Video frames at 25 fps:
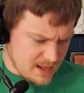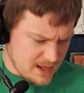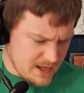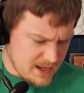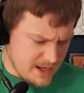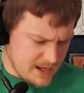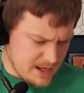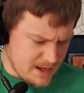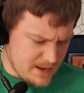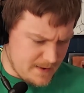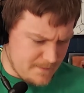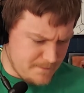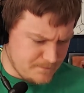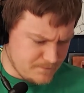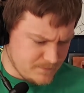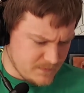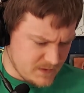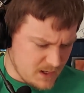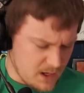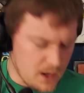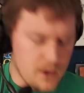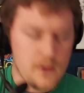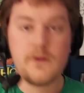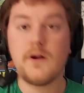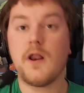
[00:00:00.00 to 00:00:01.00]

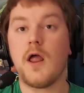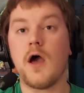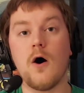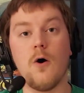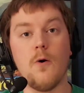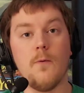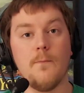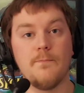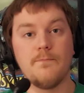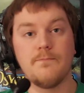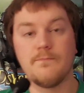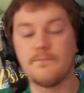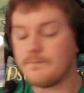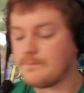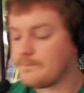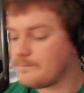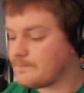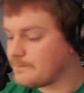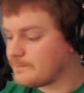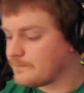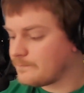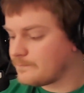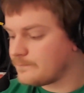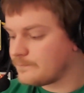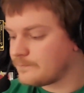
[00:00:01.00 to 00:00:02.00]
No.
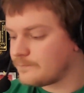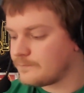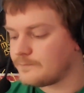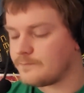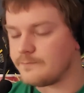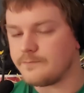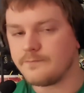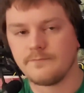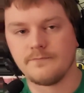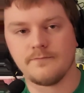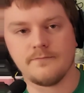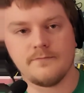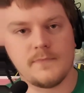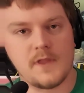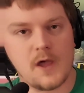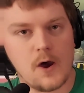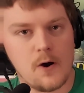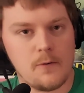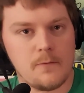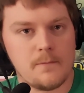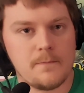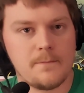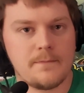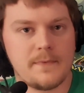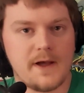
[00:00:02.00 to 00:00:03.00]

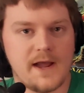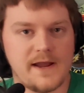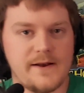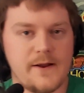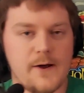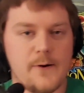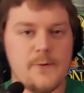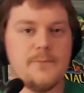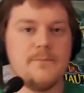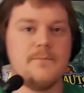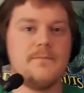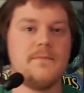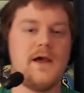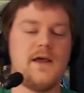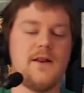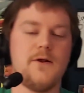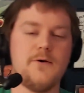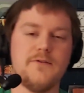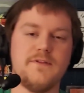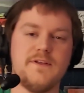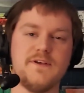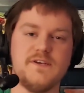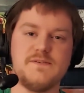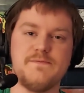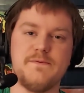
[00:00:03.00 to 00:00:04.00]
No, I don't. I
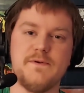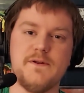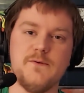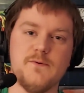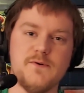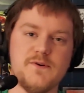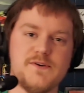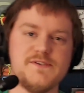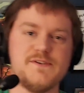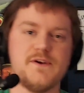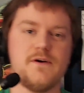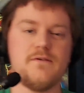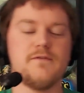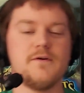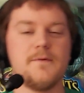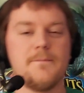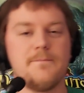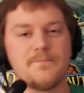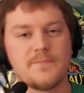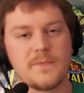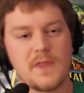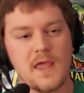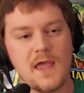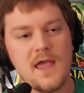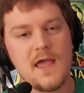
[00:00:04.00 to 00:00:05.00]
don't think Speed Duel is over.
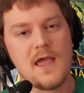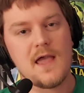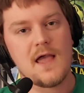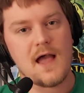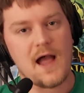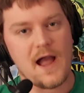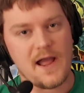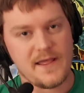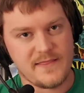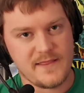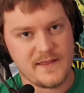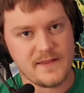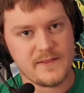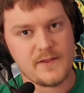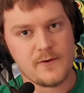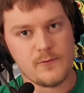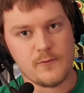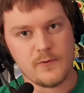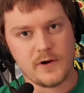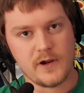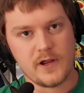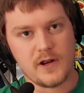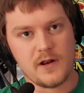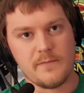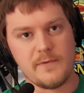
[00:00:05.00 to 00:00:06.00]
I think that
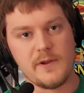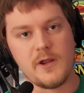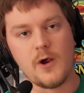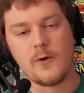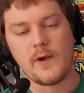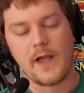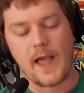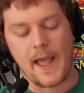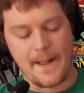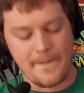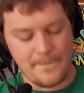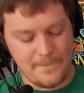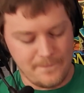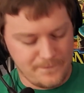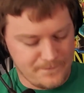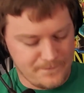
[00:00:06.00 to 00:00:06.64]
we're going to be okay.